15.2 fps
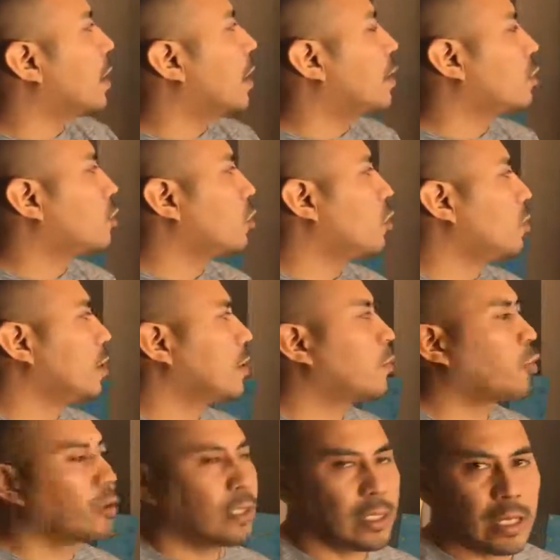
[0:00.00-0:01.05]
assuming
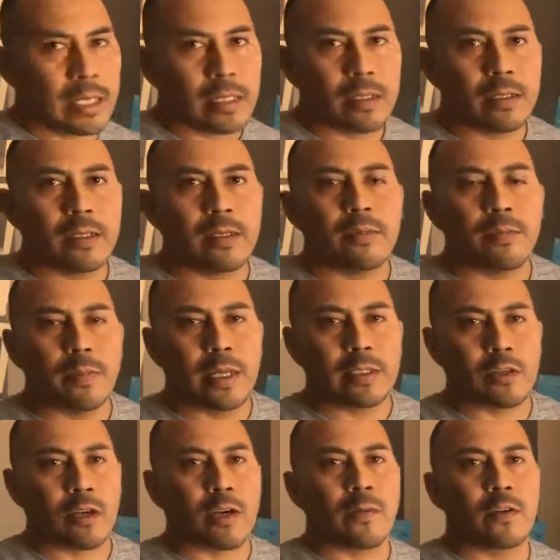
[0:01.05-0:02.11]
more than likely, based
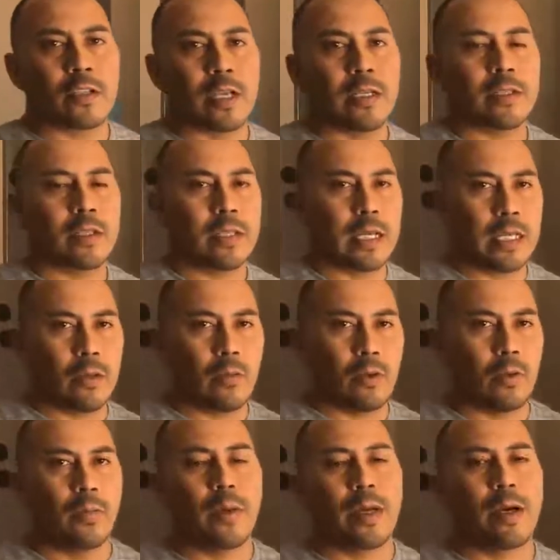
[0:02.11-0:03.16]
on the conversation, that he
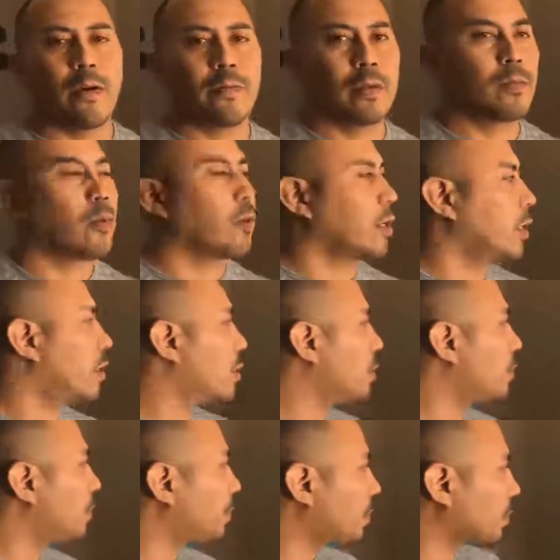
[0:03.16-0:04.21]
will pay off the mortgage,
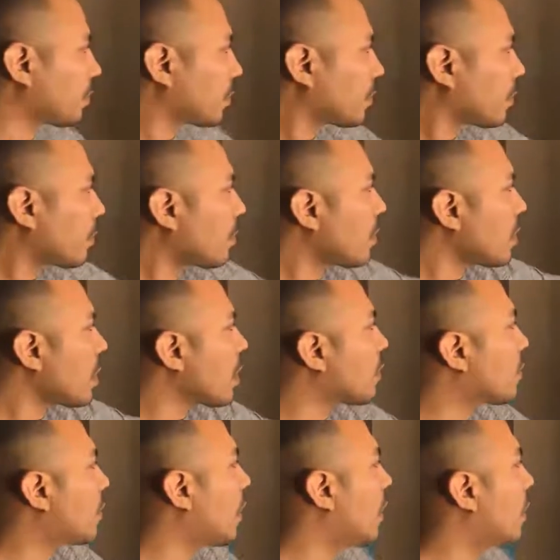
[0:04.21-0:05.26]

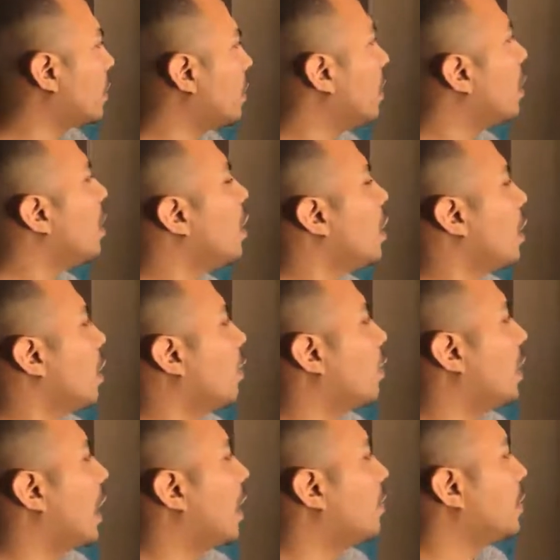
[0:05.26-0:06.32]
then
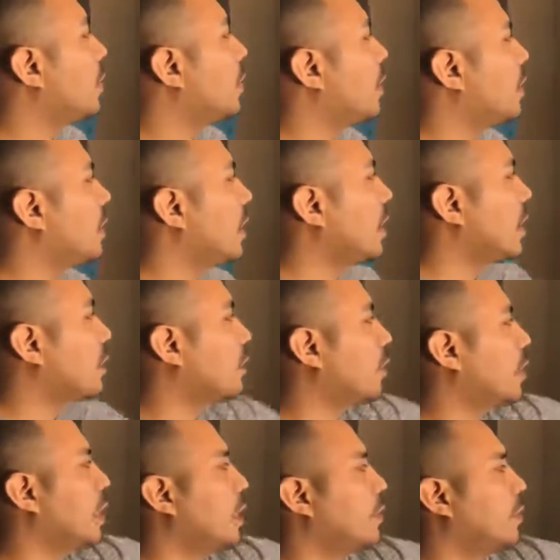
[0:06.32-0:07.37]
what happens is he gets to
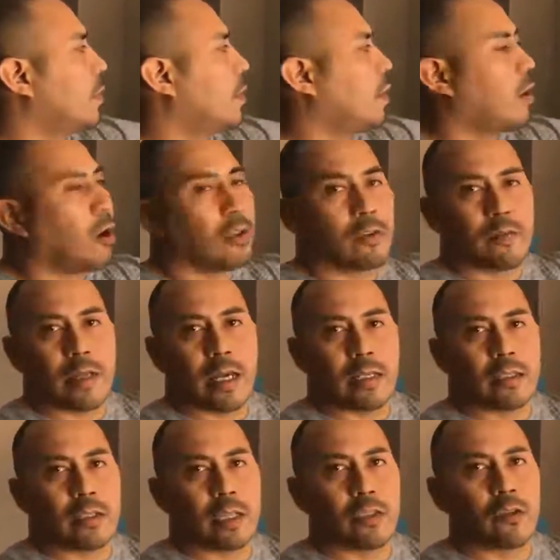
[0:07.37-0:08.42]
keep all of that
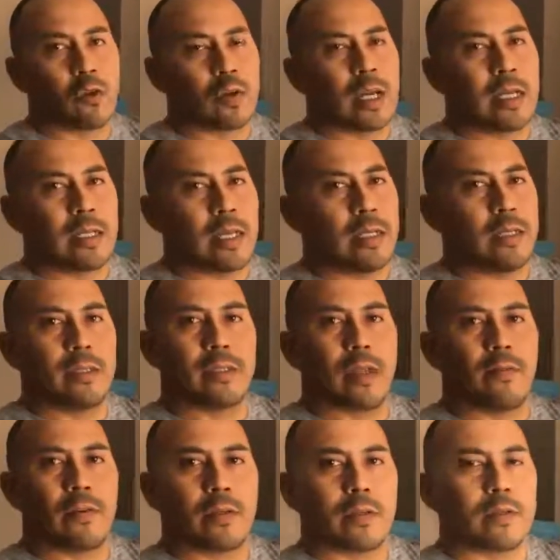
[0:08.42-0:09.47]

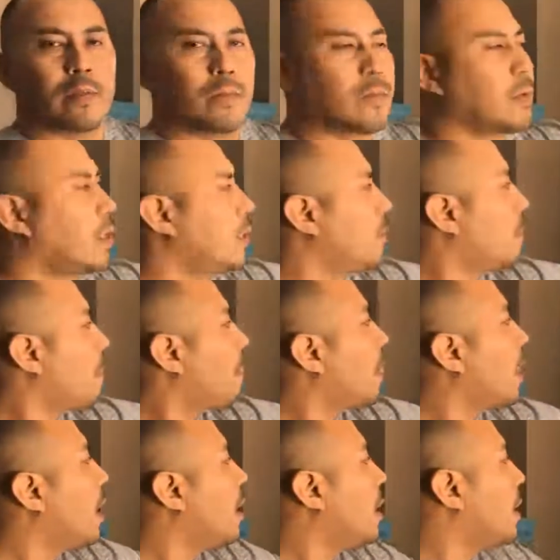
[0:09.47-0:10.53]
$609.87, right?
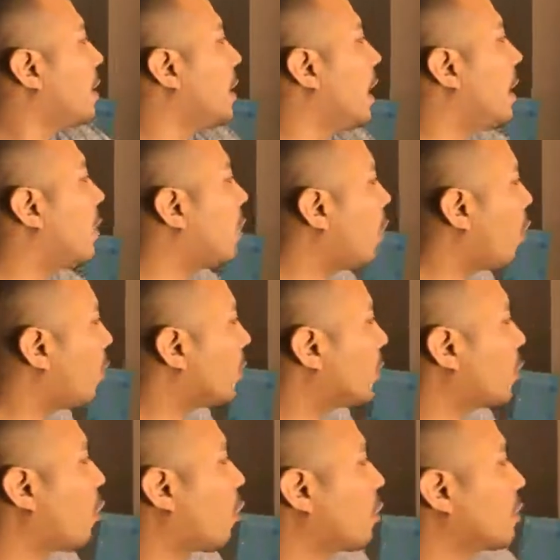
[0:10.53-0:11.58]
Now, over the
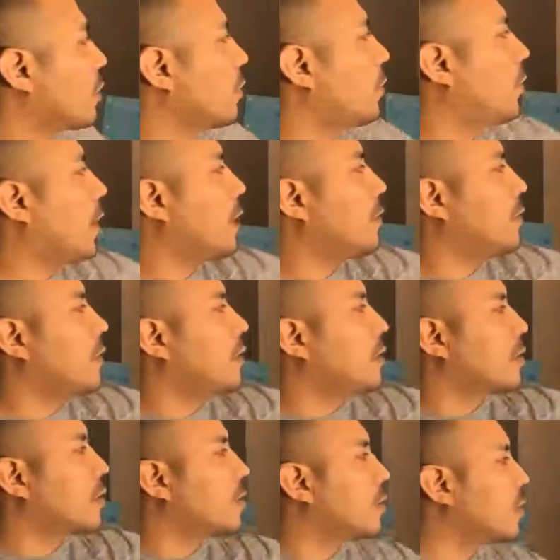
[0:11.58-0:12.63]
course of 5
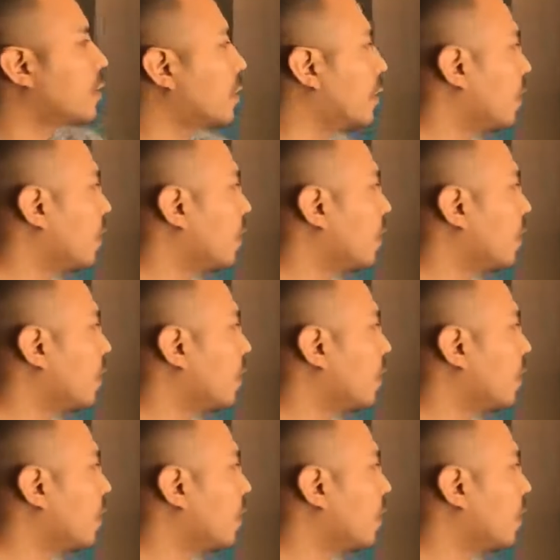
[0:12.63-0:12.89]
years,